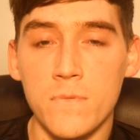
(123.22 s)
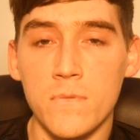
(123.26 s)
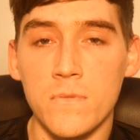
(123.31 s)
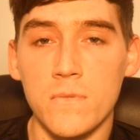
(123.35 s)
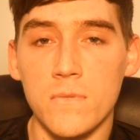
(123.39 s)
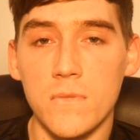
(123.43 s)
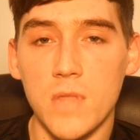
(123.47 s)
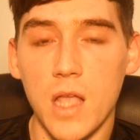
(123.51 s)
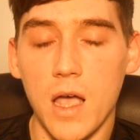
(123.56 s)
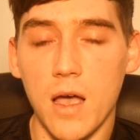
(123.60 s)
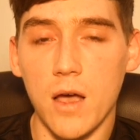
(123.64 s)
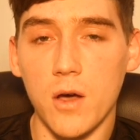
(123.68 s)

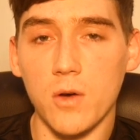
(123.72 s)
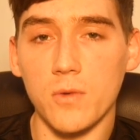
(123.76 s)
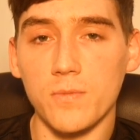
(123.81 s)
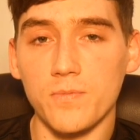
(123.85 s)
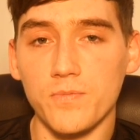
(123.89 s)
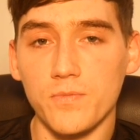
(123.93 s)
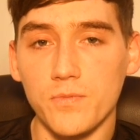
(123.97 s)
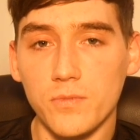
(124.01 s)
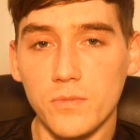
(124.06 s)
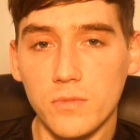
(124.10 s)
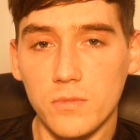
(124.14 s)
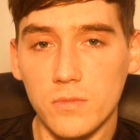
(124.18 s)

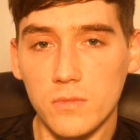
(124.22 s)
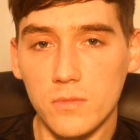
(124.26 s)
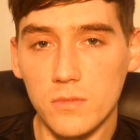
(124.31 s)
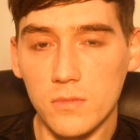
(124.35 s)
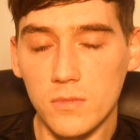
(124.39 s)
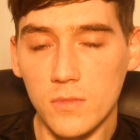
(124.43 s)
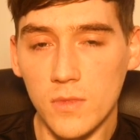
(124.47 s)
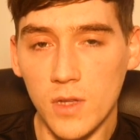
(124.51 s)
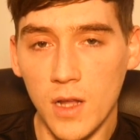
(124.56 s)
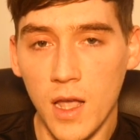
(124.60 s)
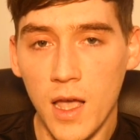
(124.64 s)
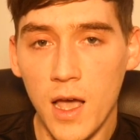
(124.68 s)
Now,
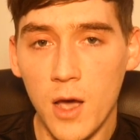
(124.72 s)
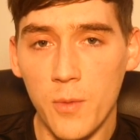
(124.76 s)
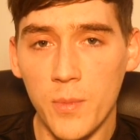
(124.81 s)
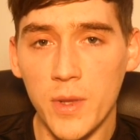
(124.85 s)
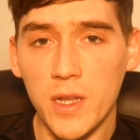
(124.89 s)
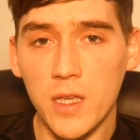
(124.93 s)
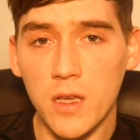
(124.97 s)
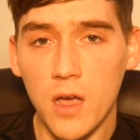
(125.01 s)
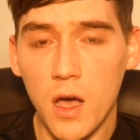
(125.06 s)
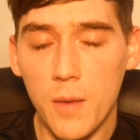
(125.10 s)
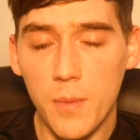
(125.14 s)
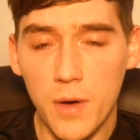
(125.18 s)
how
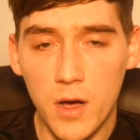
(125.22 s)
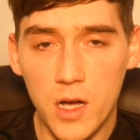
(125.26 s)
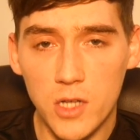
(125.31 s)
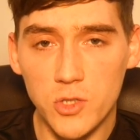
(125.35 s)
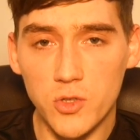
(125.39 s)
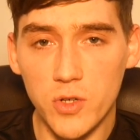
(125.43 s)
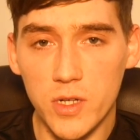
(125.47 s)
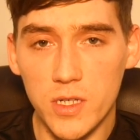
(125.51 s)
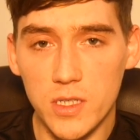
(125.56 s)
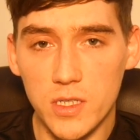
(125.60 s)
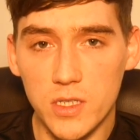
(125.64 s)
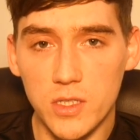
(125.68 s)
many
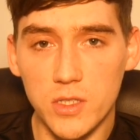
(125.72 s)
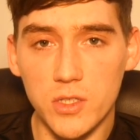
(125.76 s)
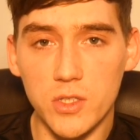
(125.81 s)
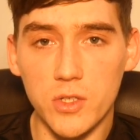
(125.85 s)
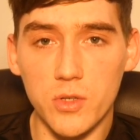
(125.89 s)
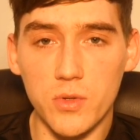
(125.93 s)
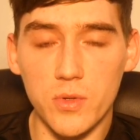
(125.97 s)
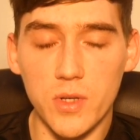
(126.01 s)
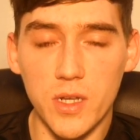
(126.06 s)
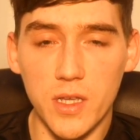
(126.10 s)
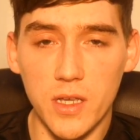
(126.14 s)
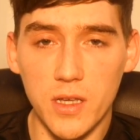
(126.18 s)
carbohydrates do
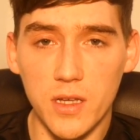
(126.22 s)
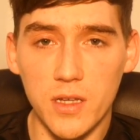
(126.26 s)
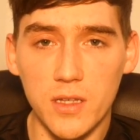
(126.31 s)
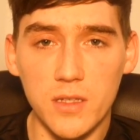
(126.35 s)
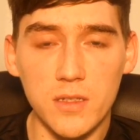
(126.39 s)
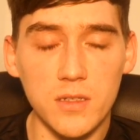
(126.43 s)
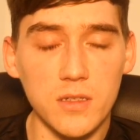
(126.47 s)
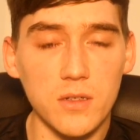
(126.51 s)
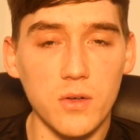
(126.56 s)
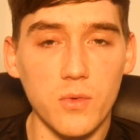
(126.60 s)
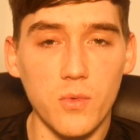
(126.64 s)
you need?